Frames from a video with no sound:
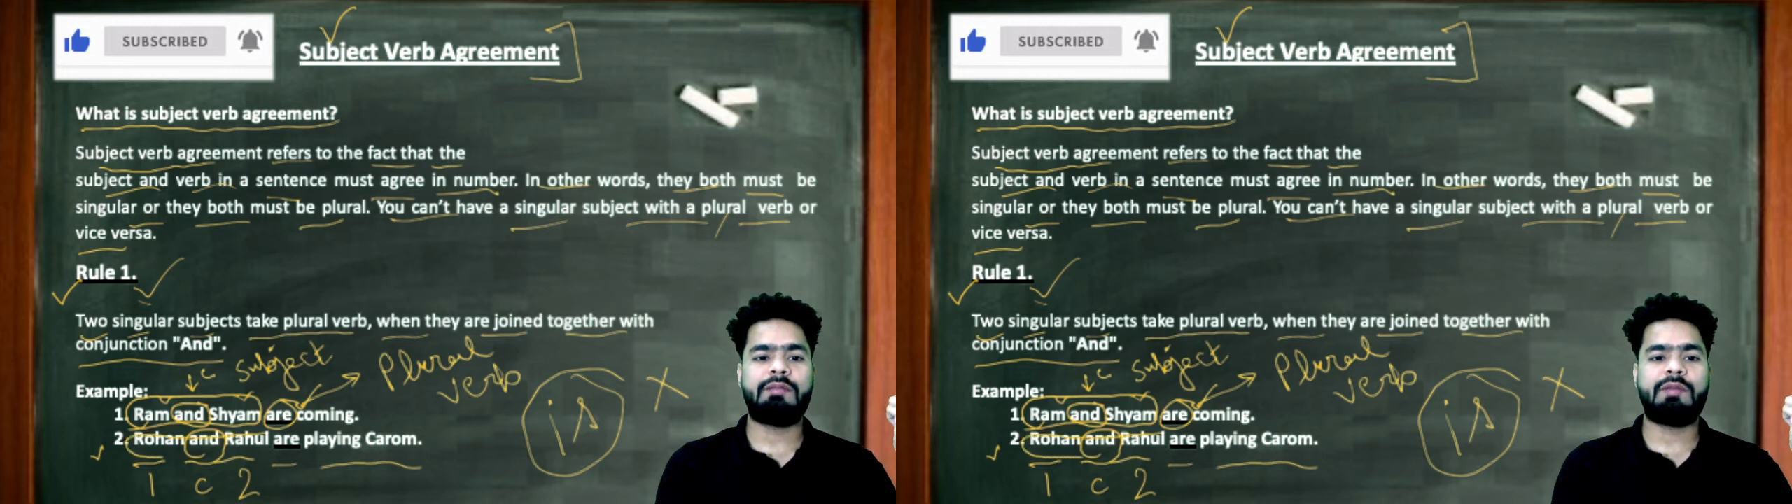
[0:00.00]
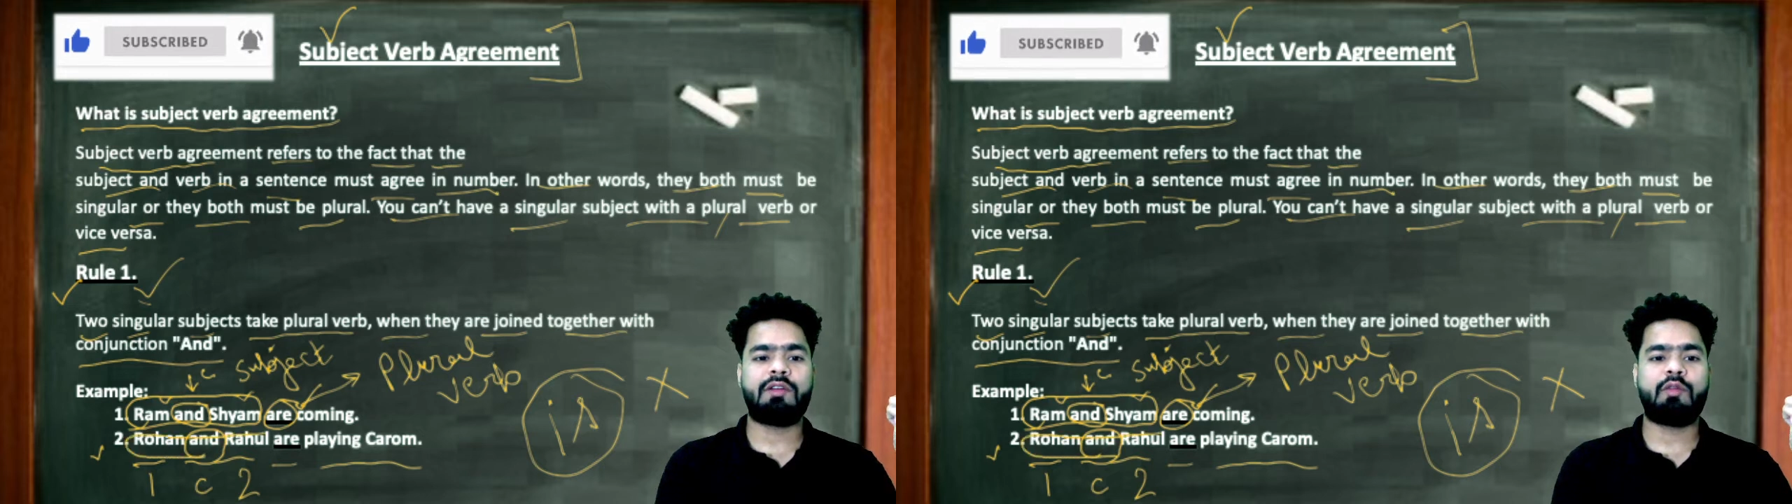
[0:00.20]

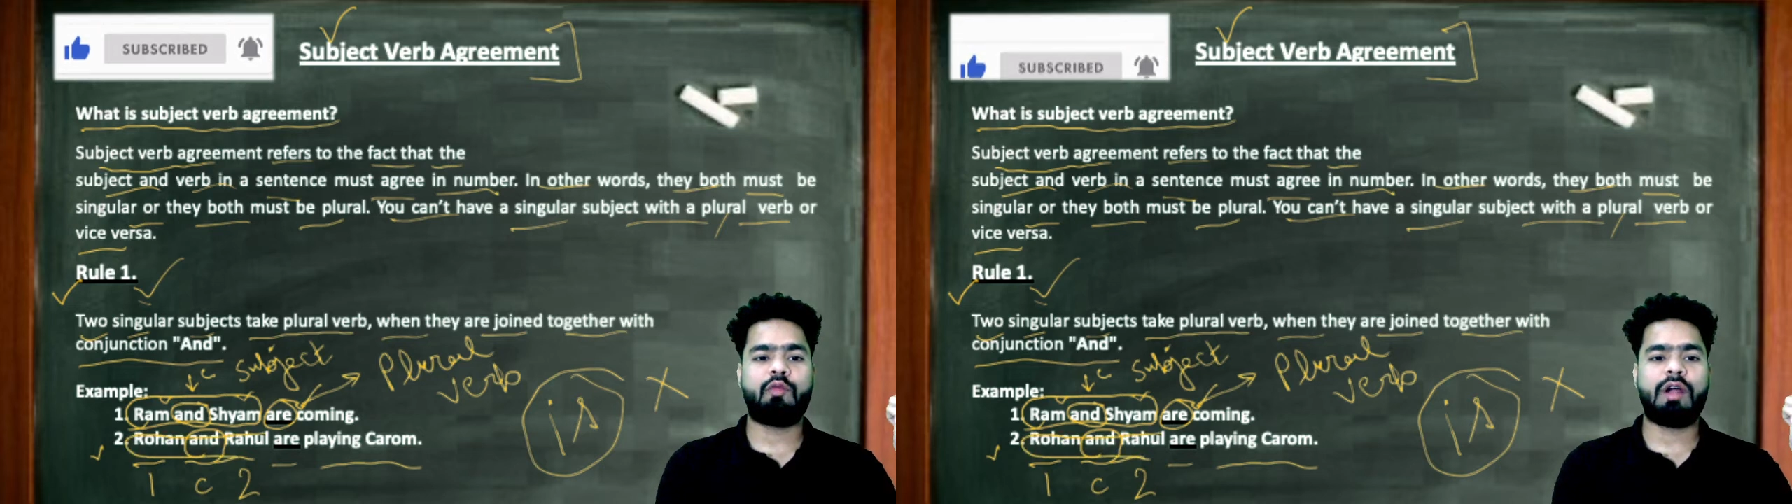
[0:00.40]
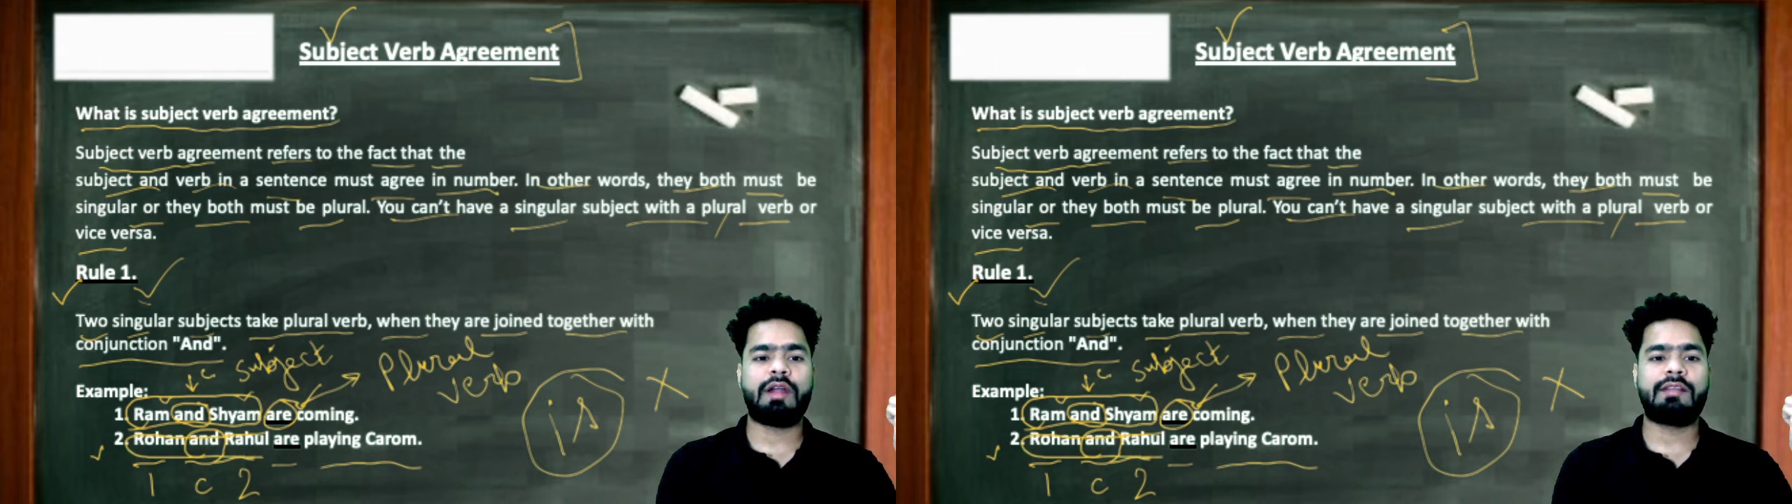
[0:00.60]
and
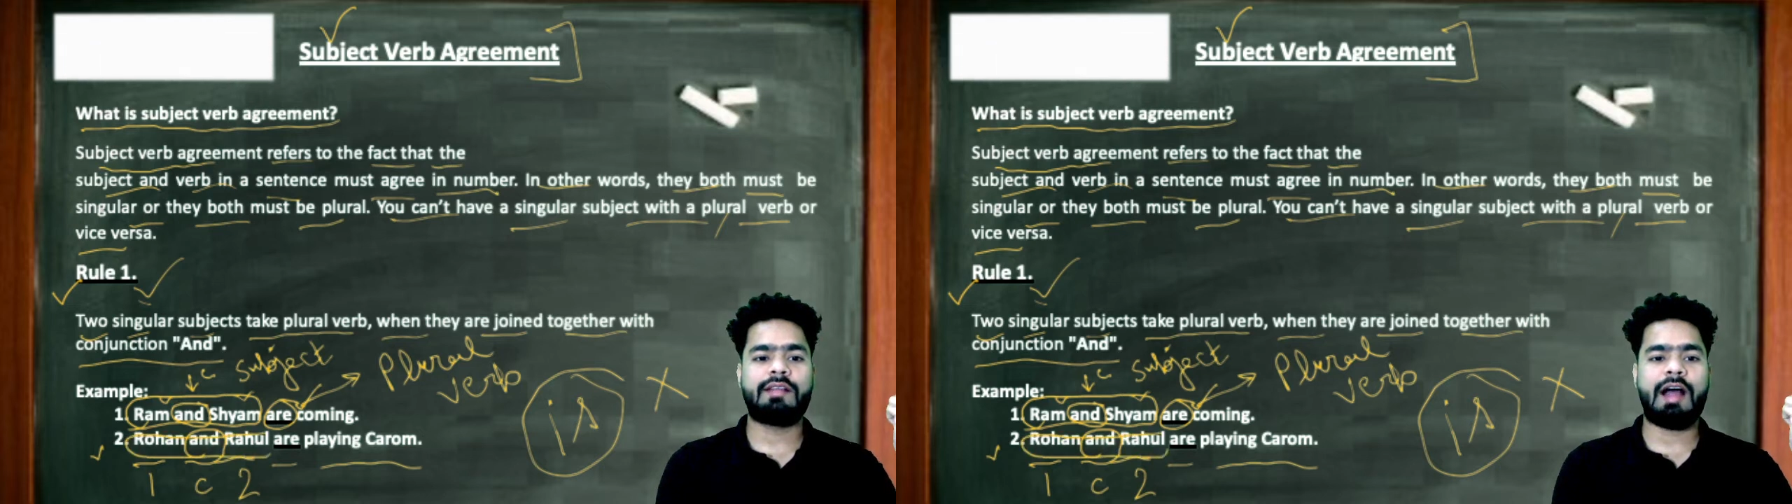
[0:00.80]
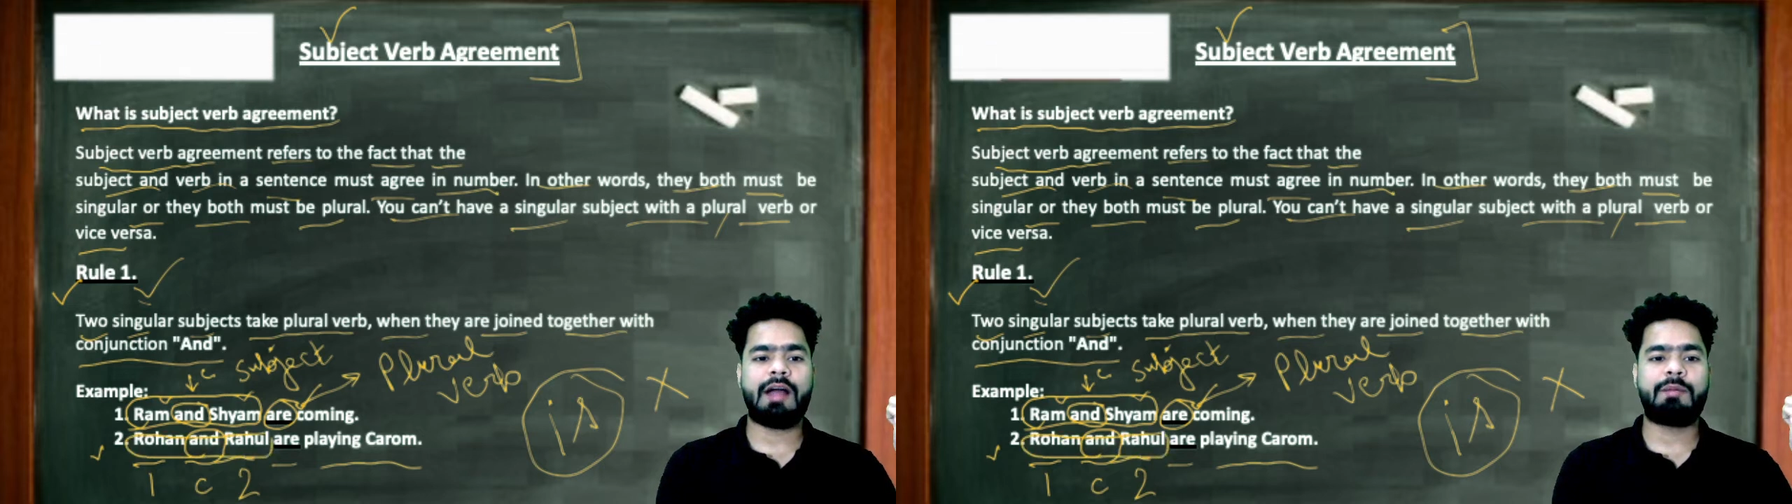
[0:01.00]
what is
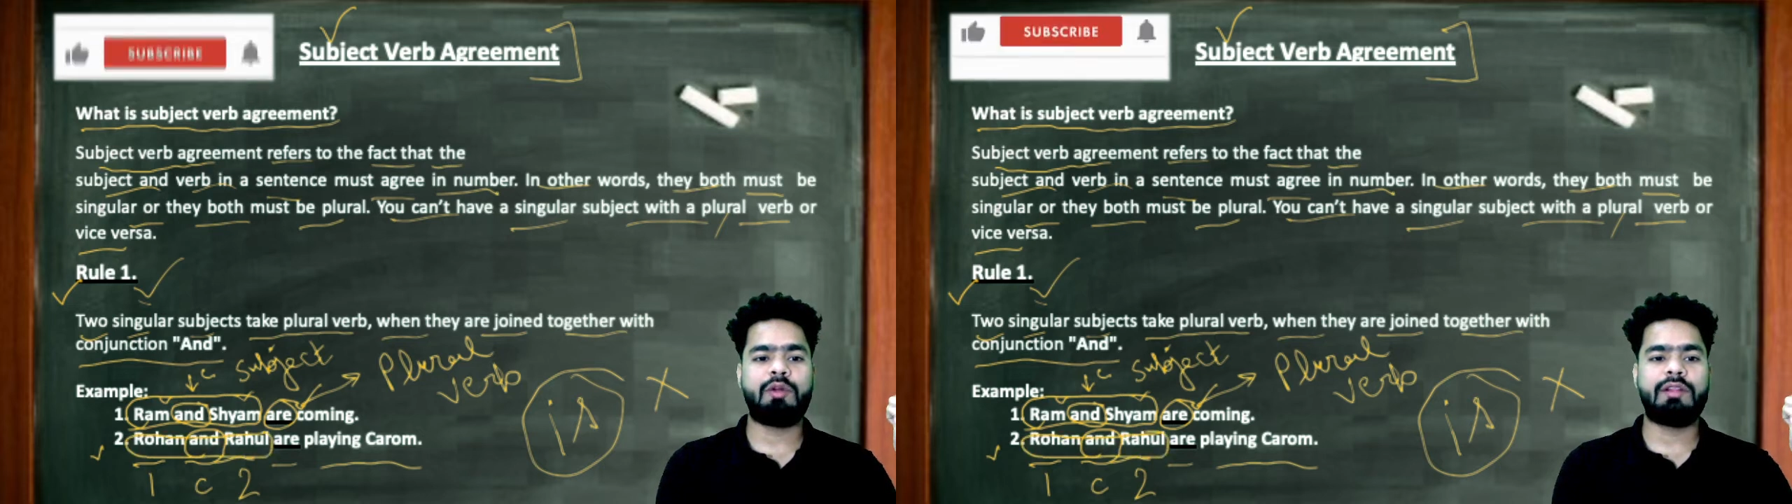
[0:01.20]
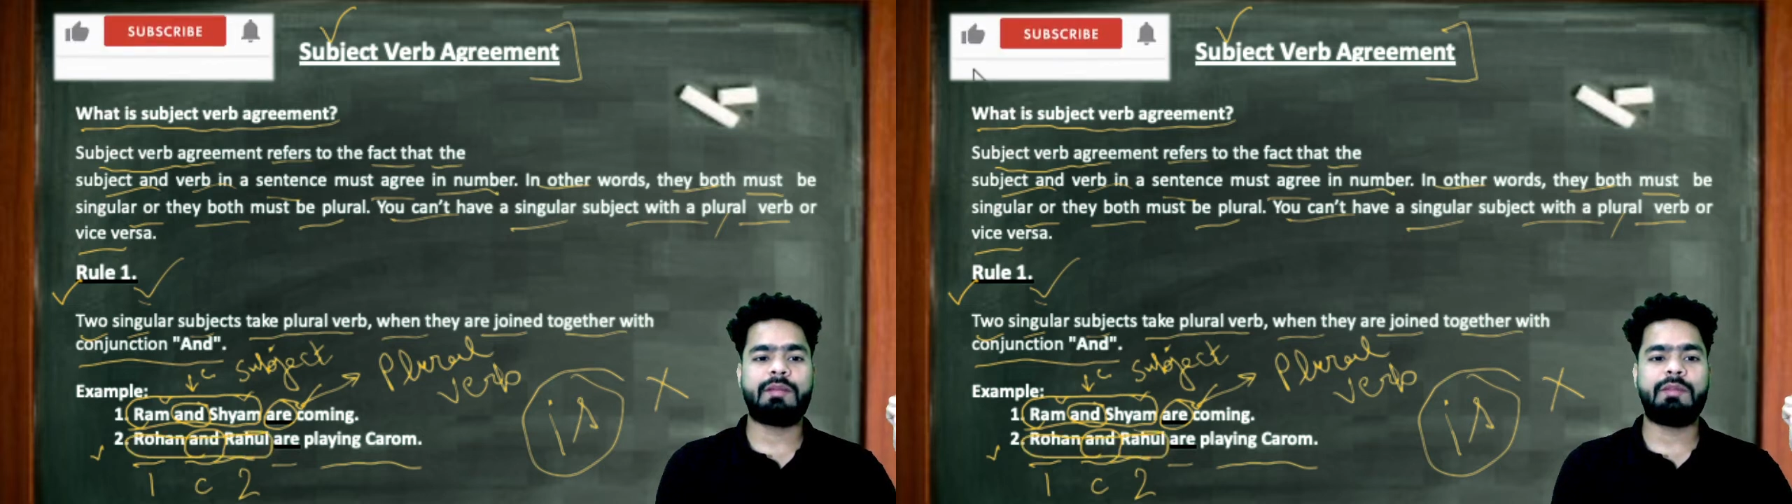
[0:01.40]
our
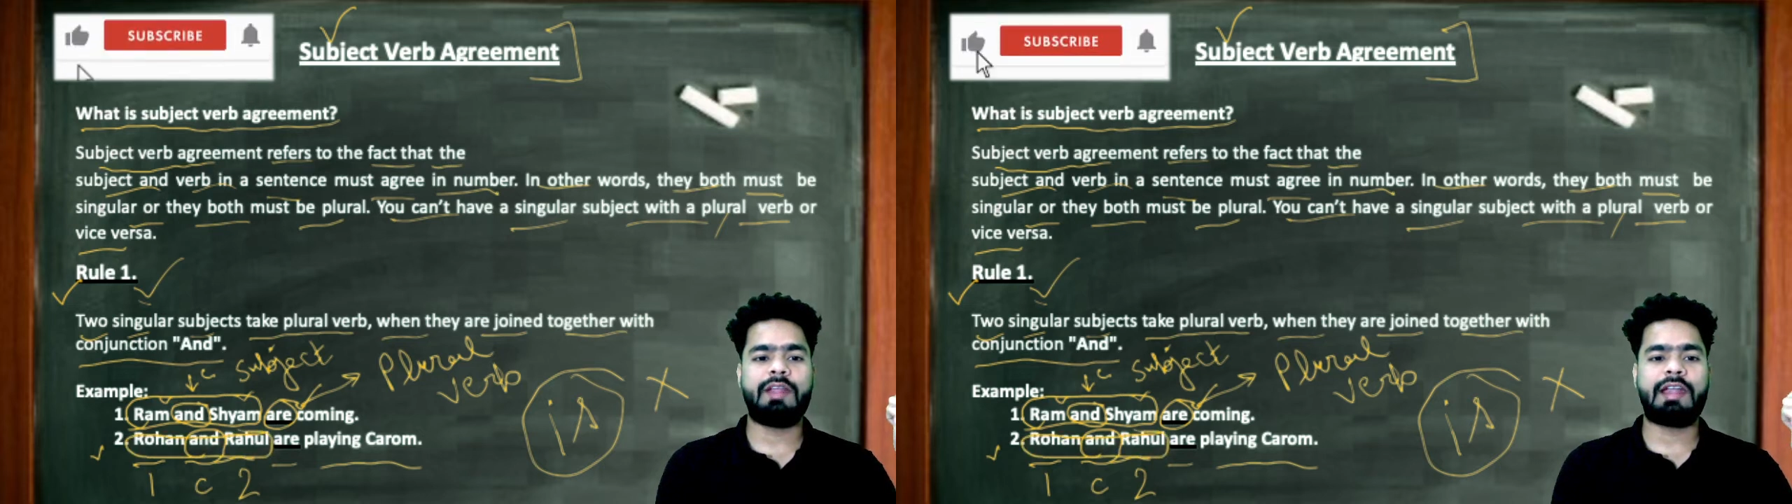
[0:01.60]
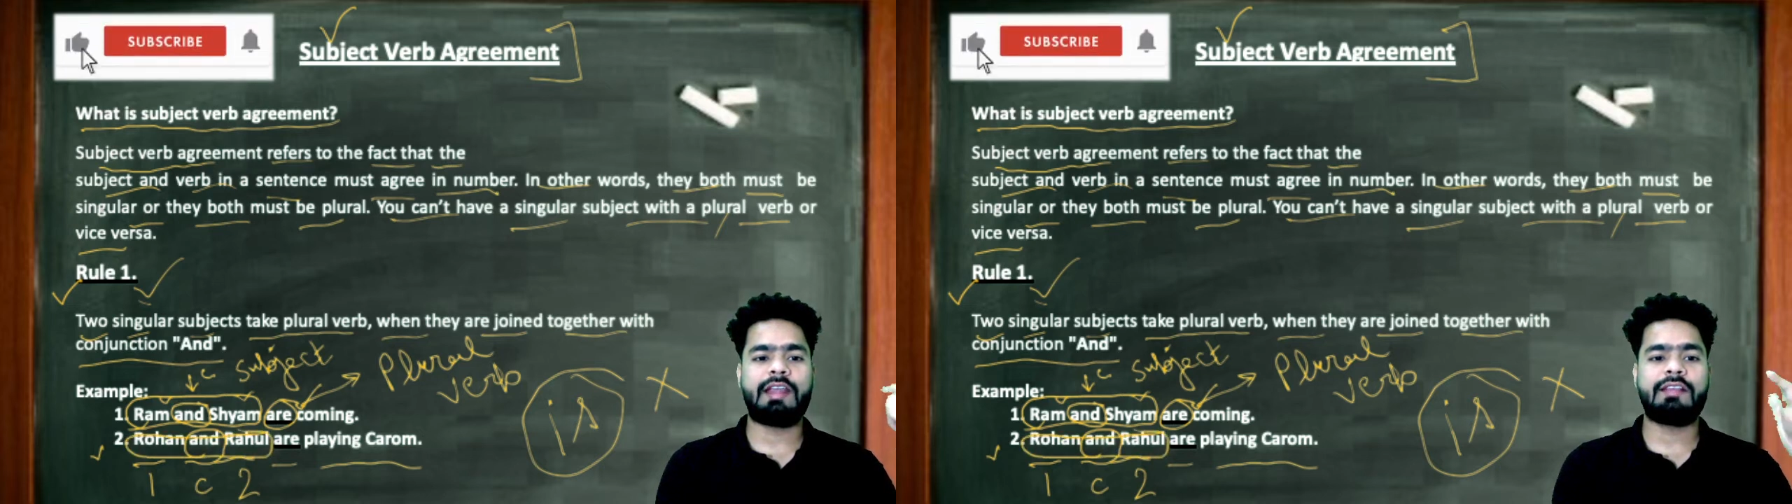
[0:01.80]
plural
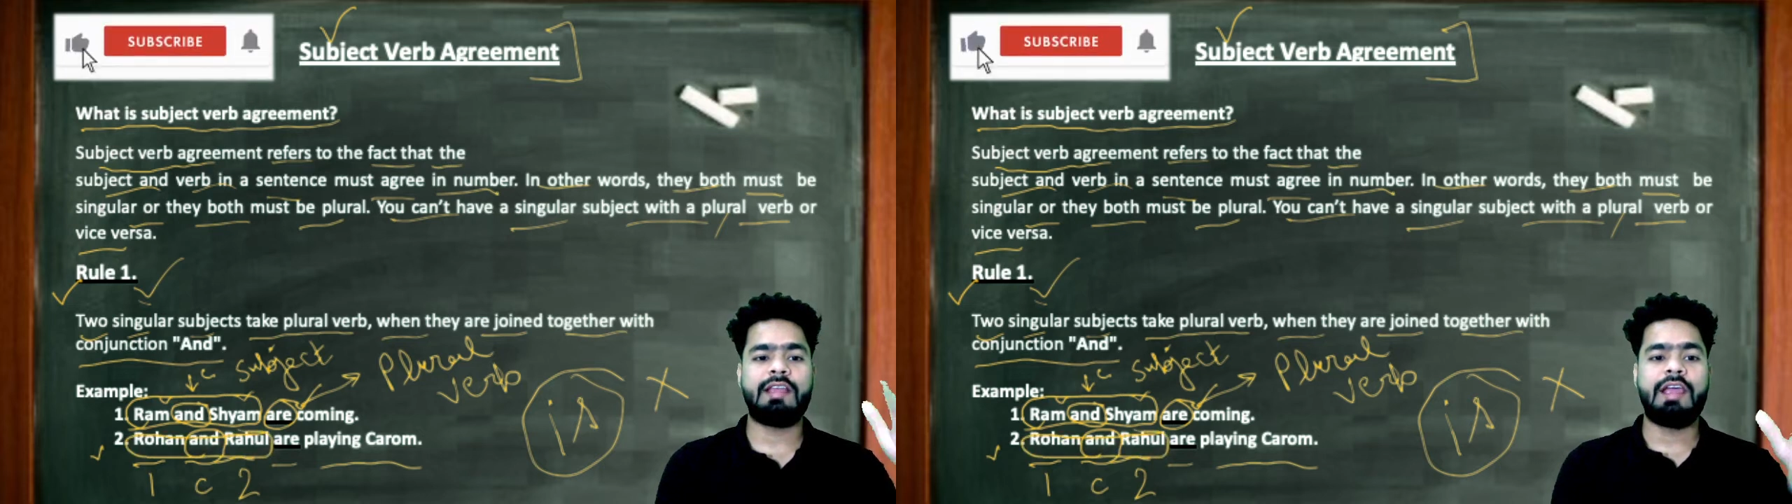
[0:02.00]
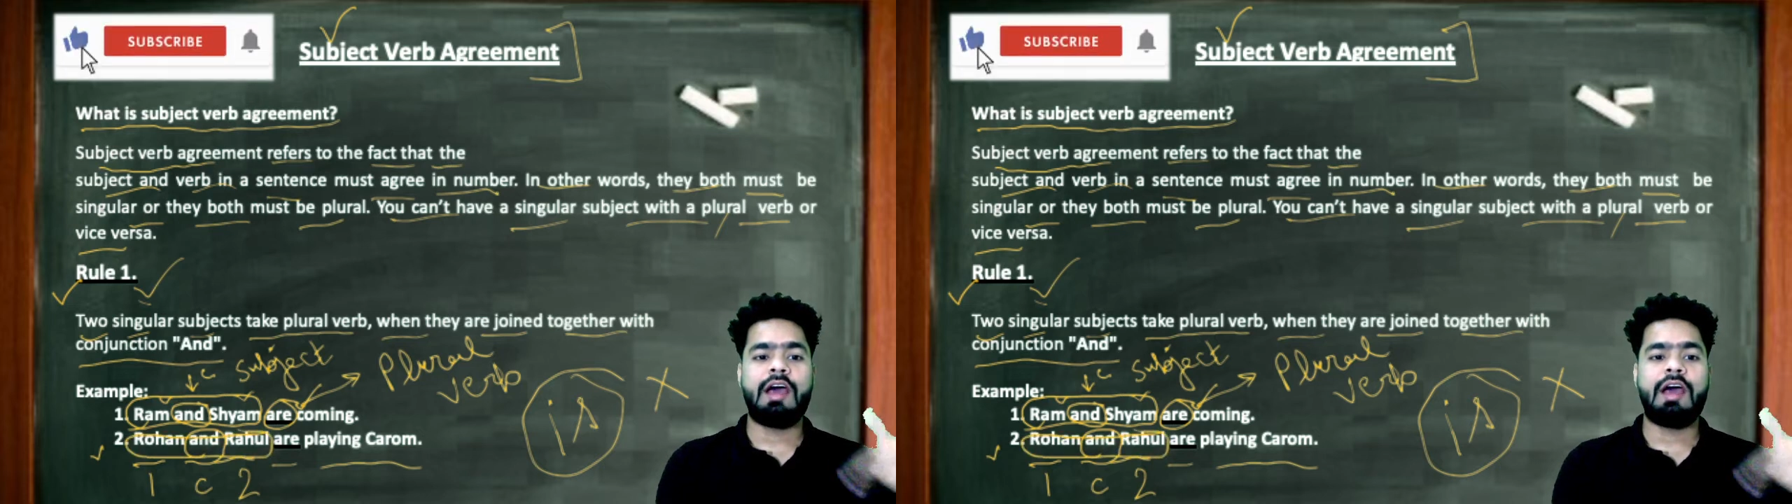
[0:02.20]
subject is